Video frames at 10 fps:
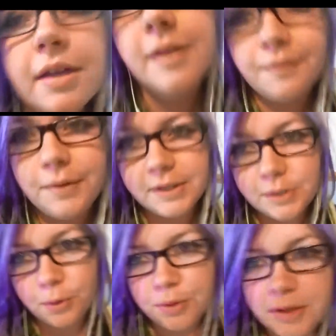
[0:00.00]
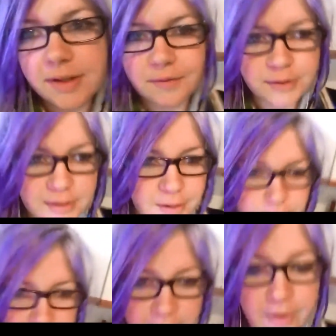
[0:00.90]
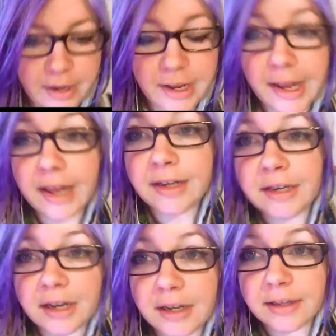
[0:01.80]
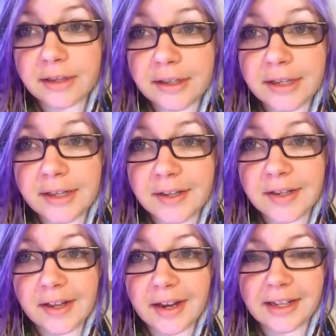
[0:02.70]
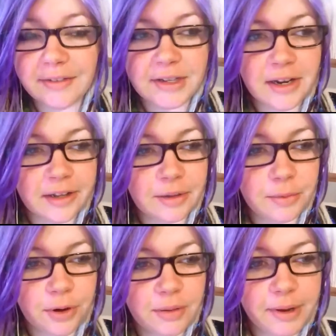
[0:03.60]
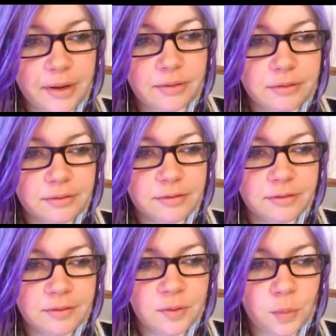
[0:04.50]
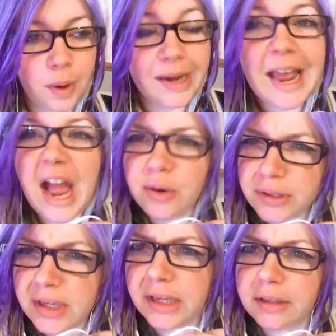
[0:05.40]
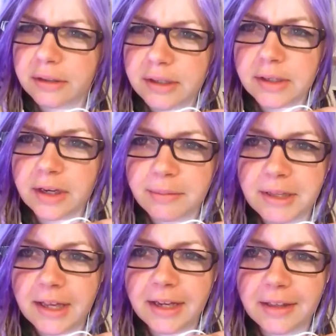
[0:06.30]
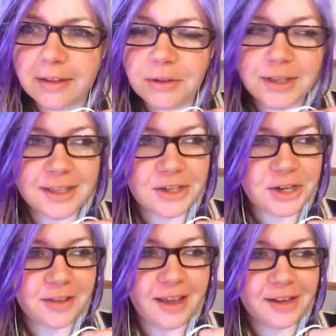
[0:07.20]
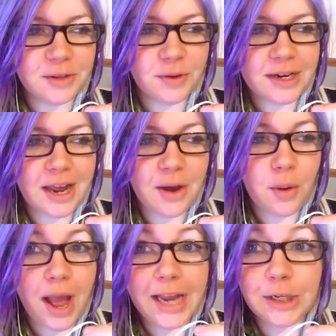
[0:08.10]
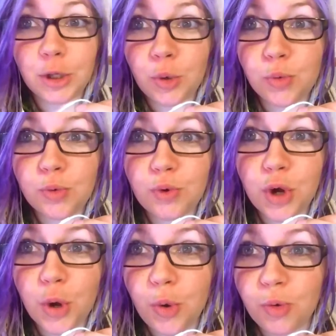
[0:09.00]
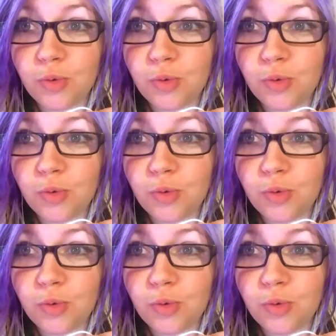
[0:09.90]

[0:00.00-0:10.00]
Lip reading: San Francisco and the San Francisco Bay Area. And I'd love to tell you more about what housing is going to be like in the transition of that. Because right now, I don't know.